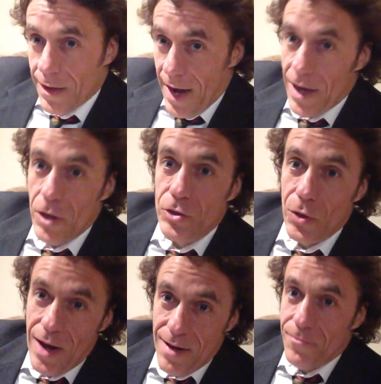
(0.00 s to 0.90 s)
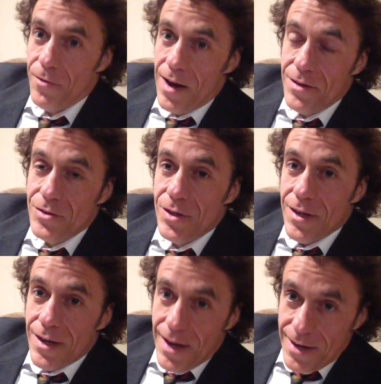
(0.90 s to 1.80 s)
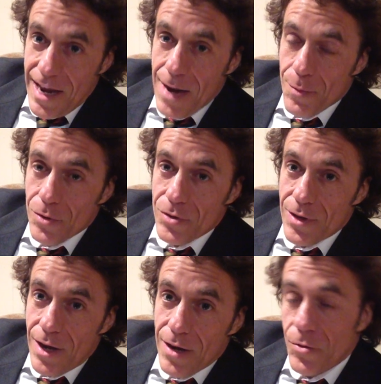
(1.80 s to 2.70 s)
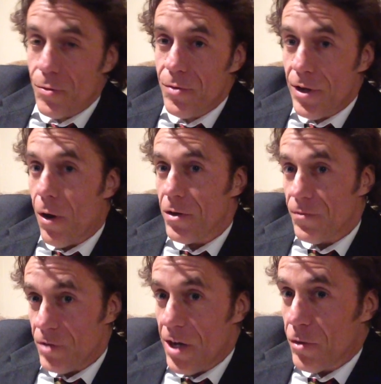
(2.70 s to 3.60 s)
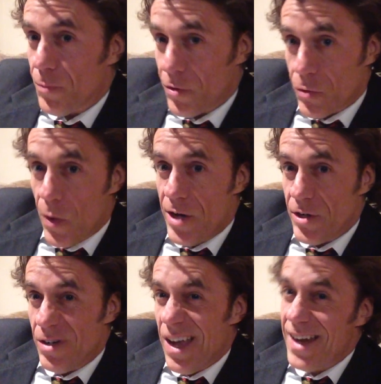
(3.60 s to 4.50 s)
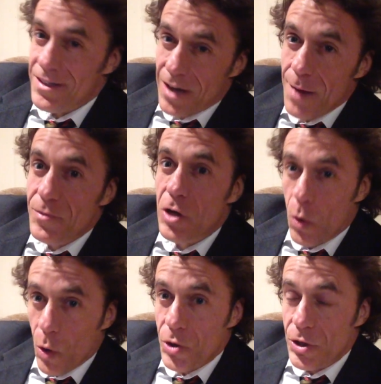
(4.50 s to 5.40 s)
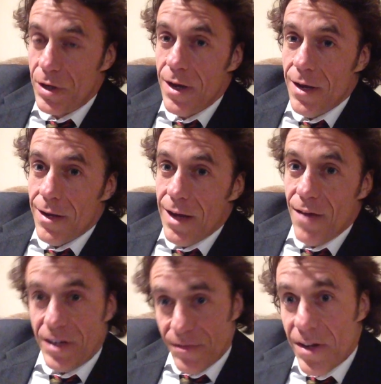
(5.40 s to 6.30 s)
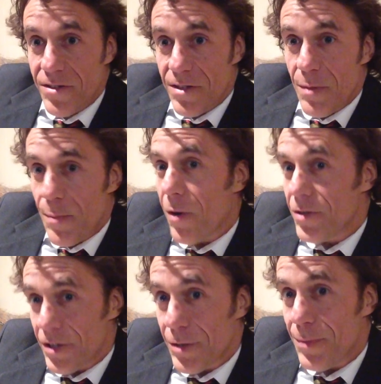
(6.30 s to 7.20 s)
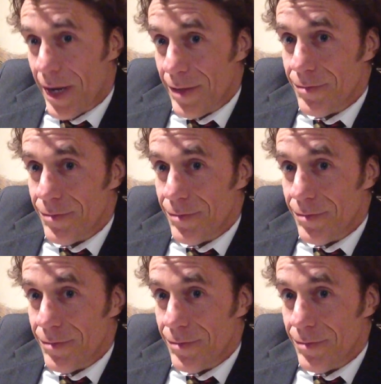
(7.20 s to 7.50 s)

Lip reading: I also have friends and neighbors, and through the art of gentle persuasion and at times coercion, have convinced them to participate.